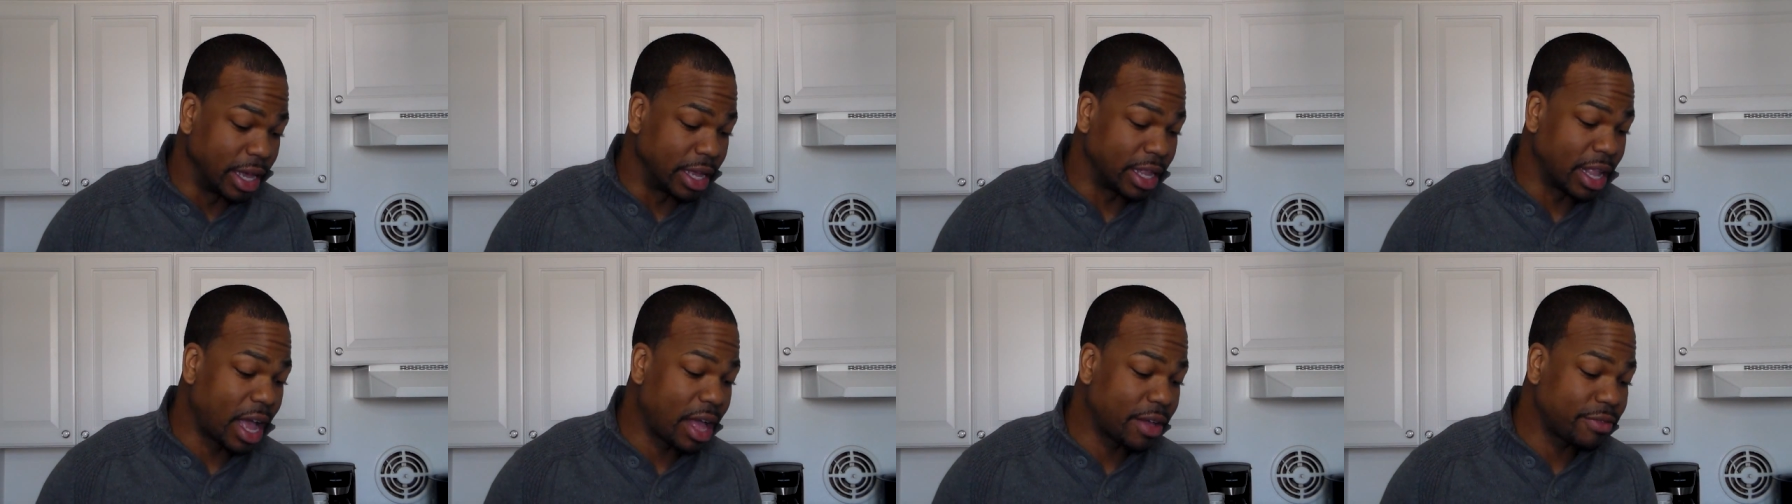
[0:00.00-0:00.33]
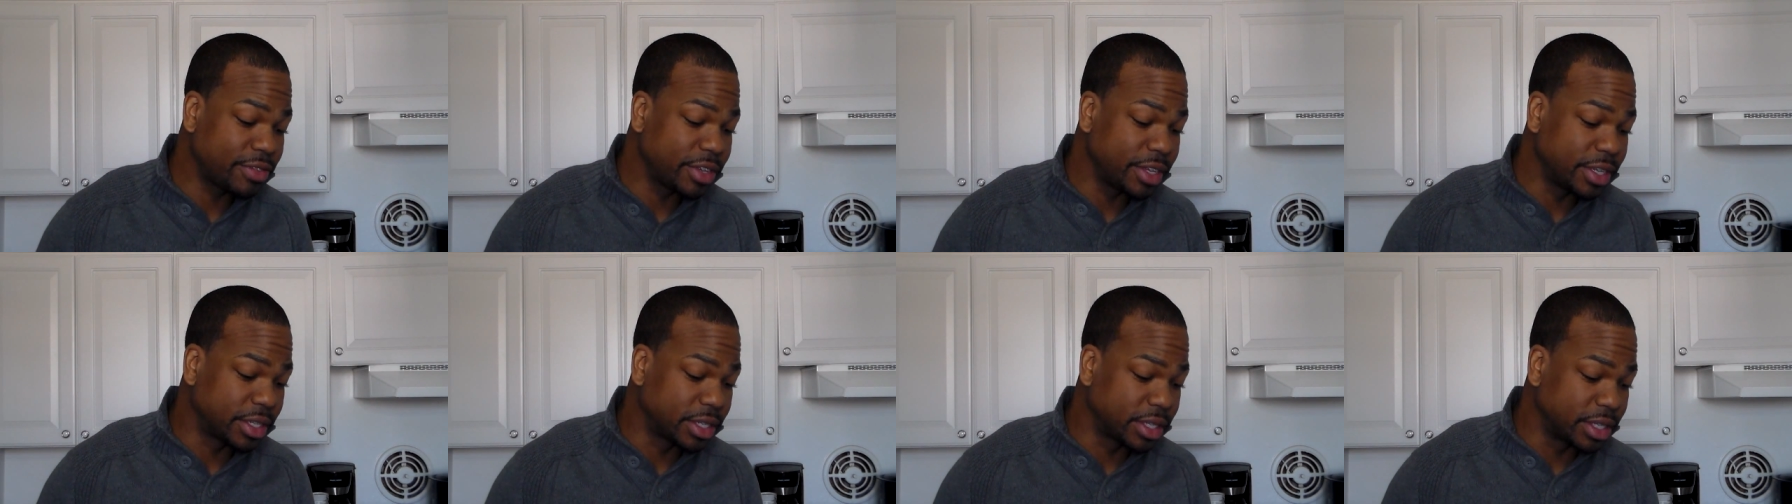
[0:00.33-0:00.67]
and
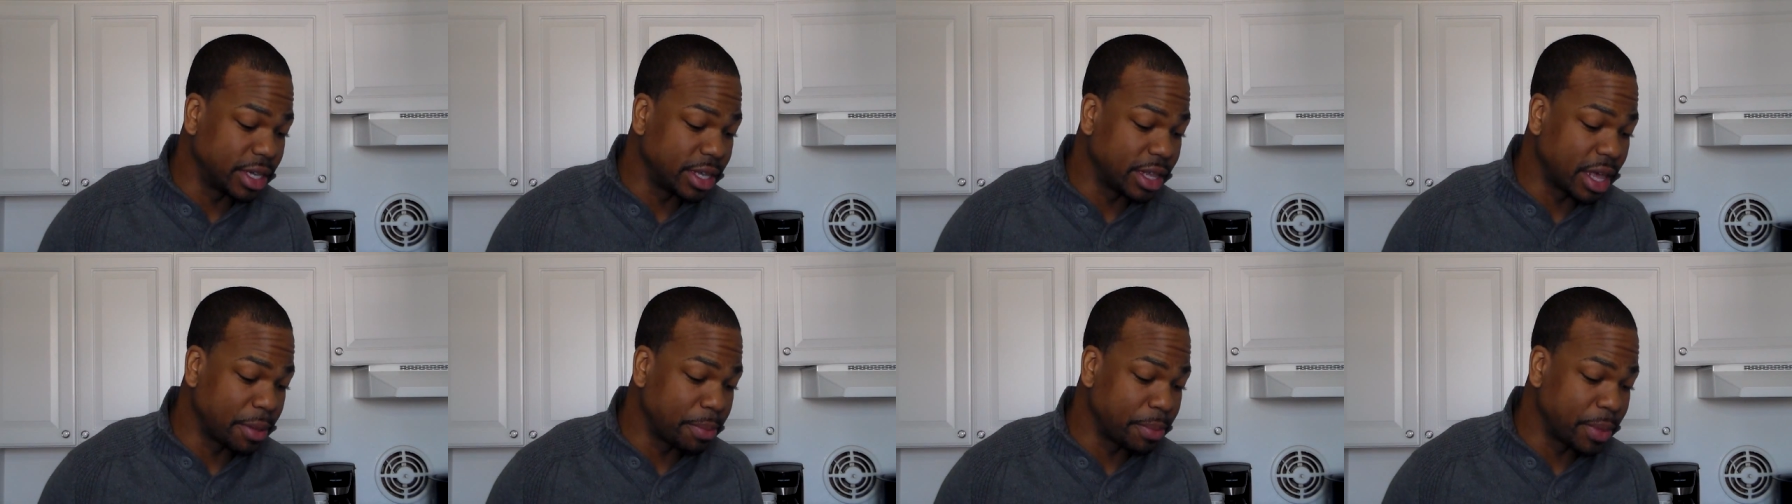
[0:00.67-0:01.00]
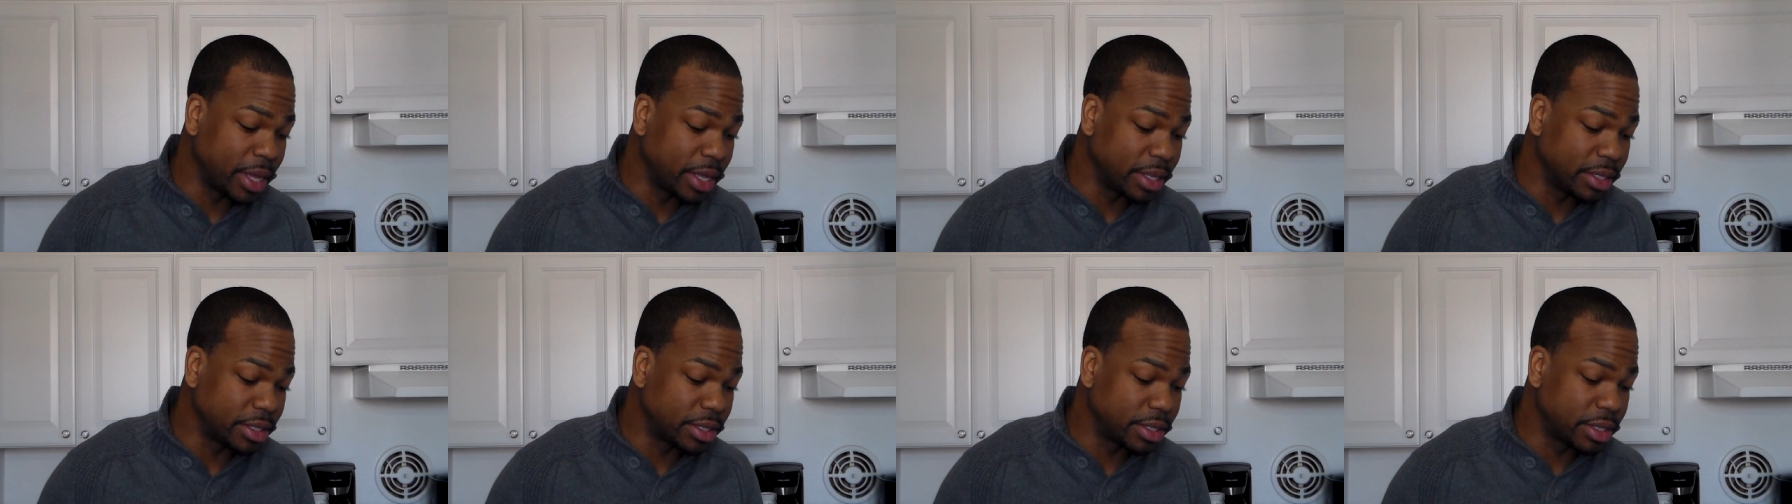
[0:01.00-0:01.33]
obviously
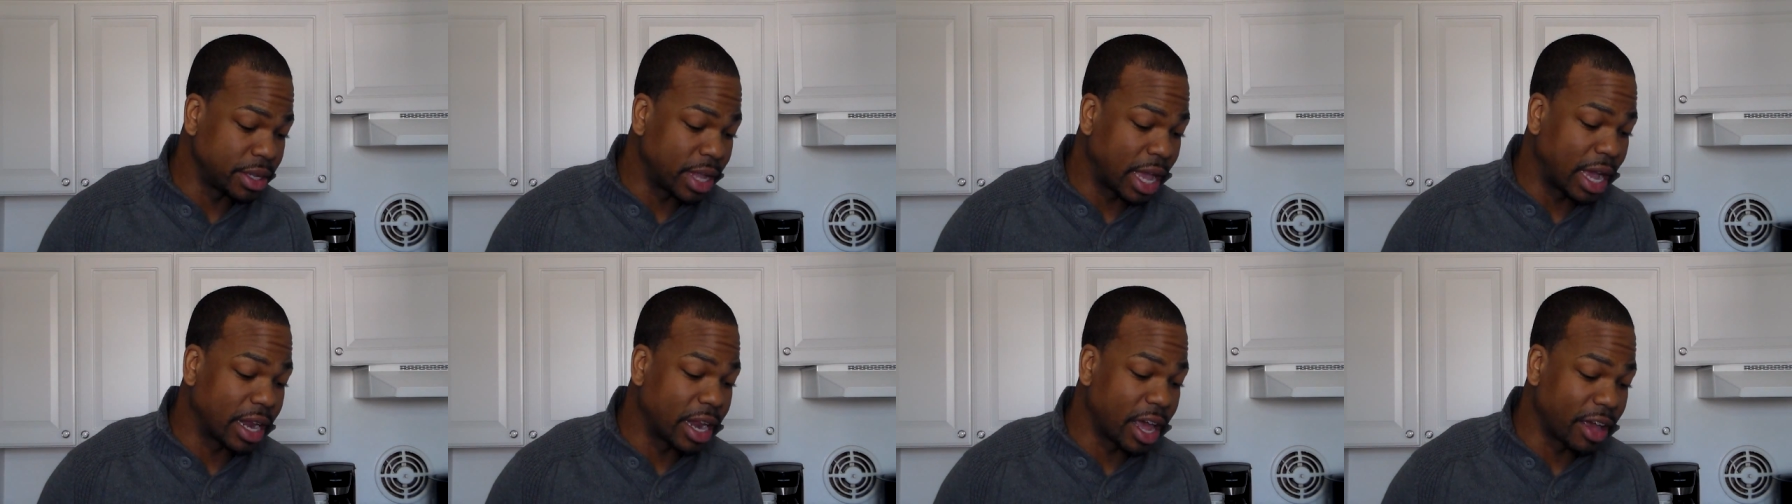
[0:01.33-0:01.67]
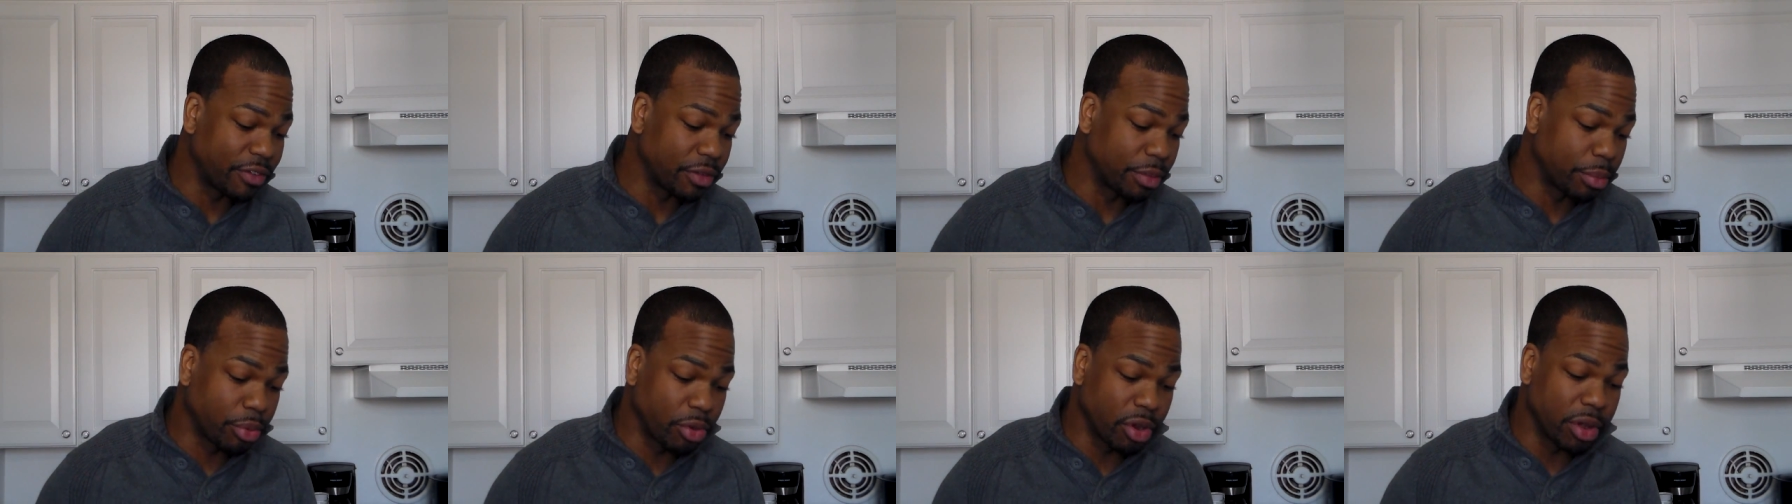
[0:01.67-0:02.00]
that means not
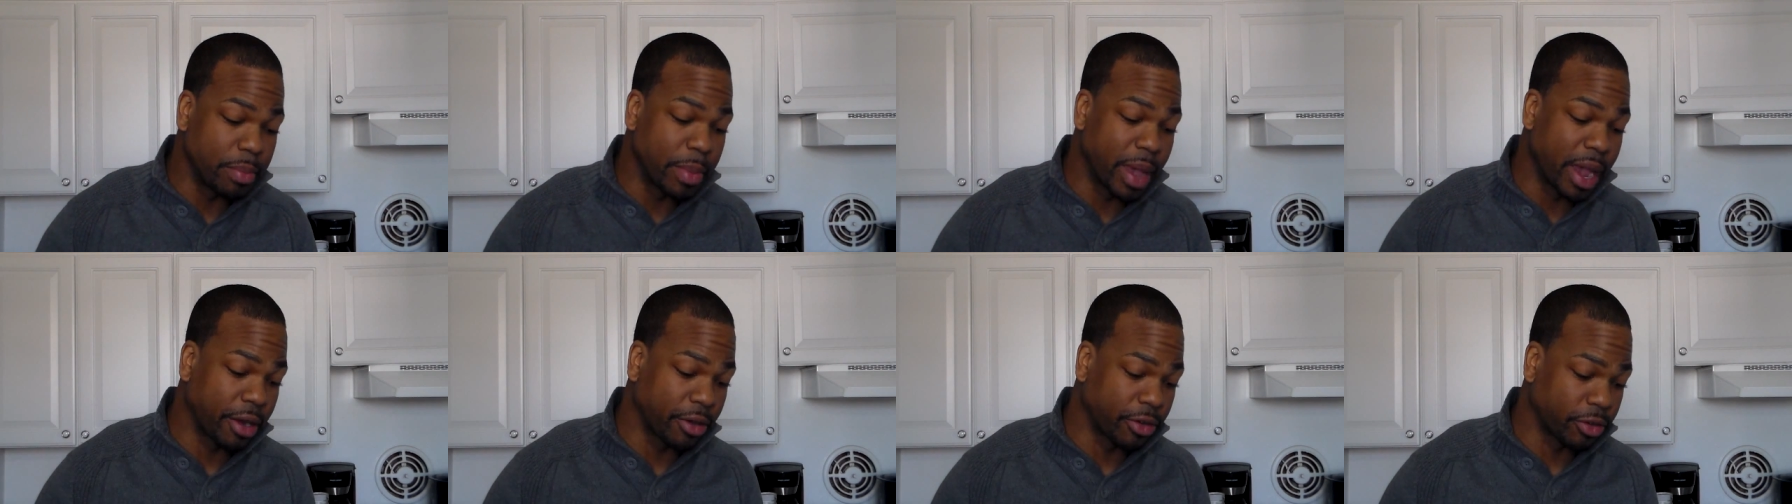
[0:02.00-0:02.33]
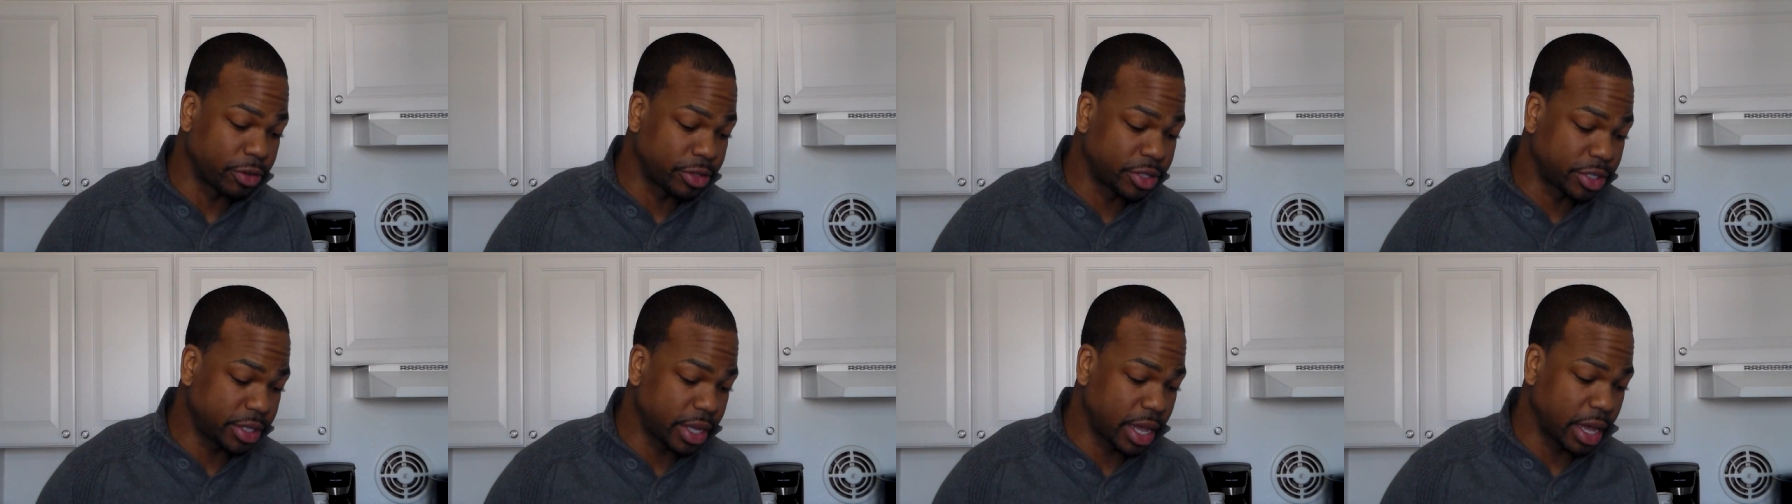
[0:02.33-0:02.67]
having
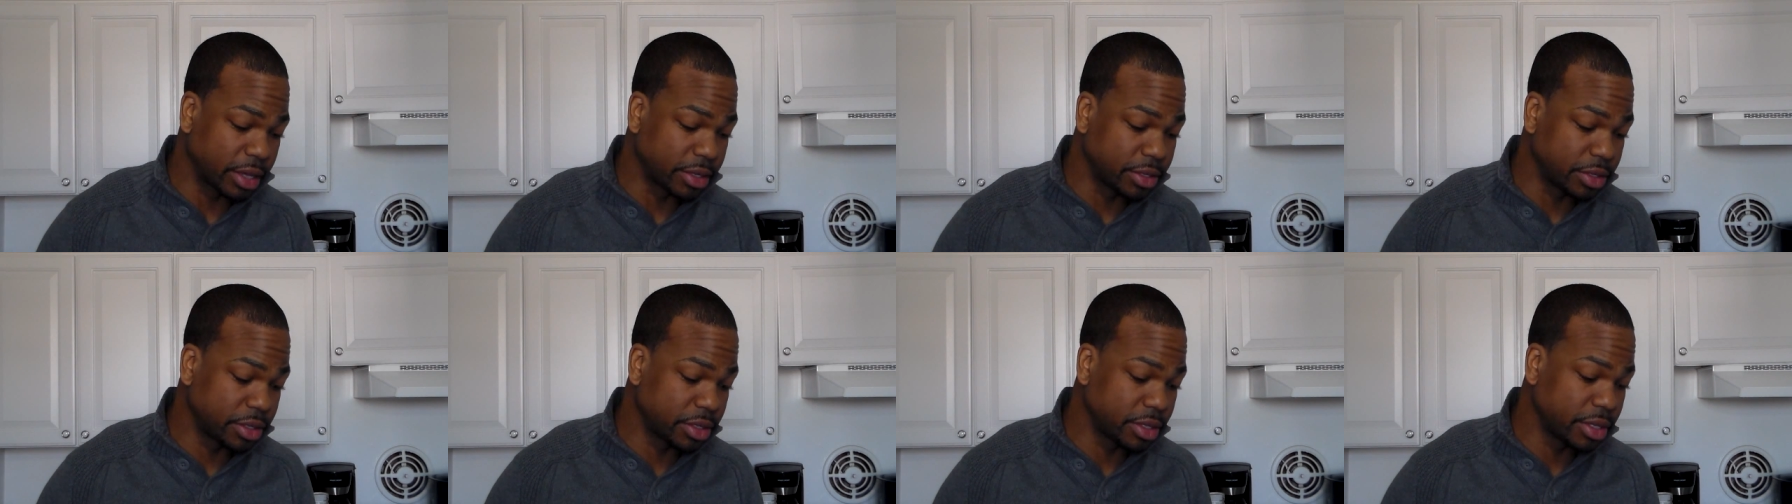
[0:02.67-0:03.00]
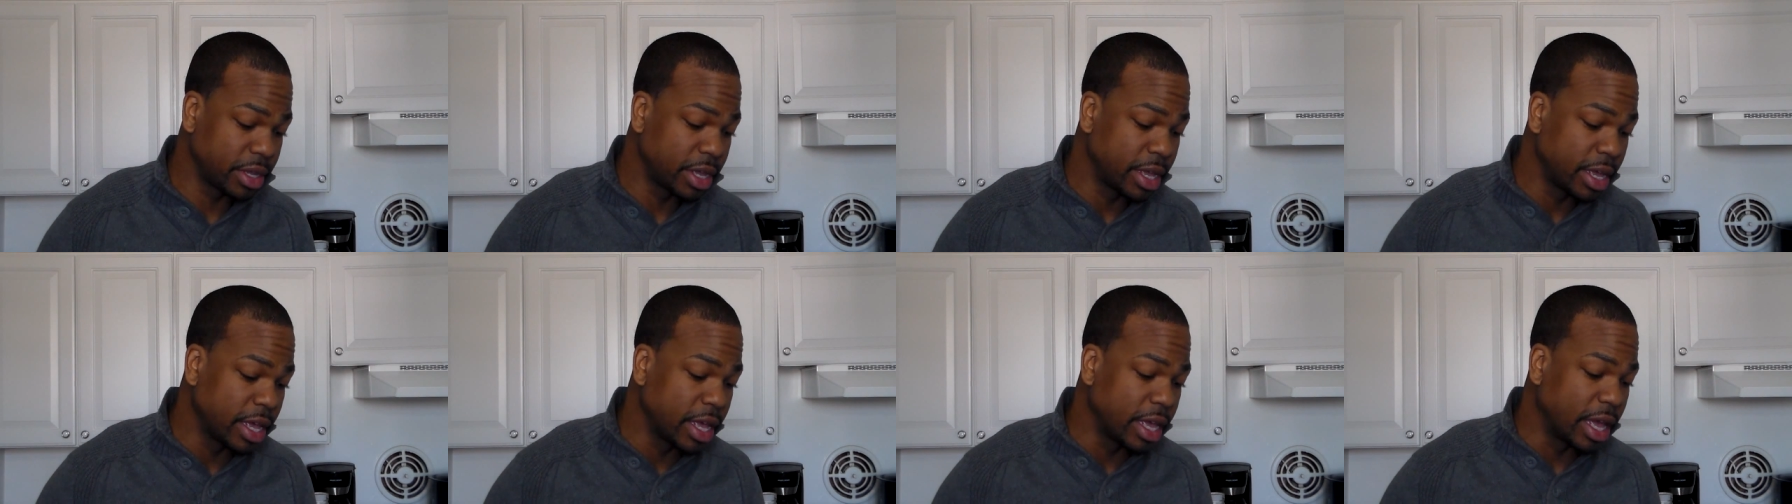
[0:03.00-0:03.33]
premarital
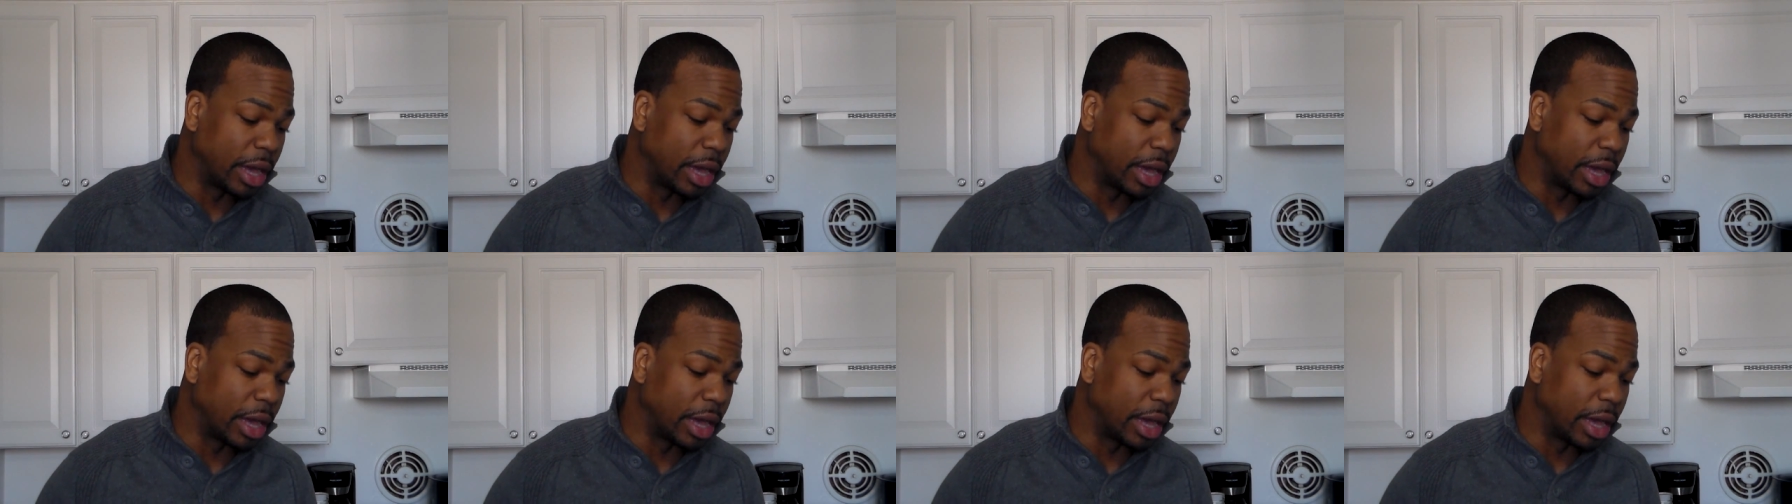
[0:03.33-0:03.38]
sex.